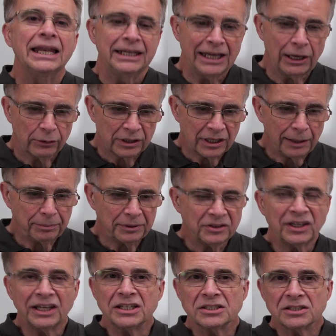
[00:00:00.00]
Now, a couple of
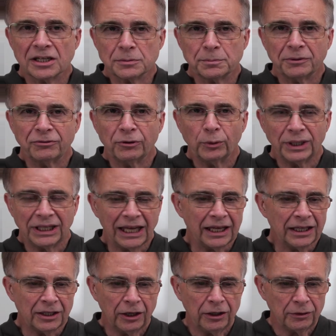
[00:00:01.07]
things just before we
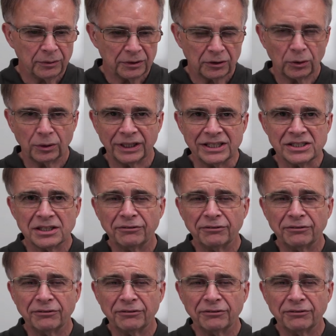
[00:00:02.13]
get going with all this.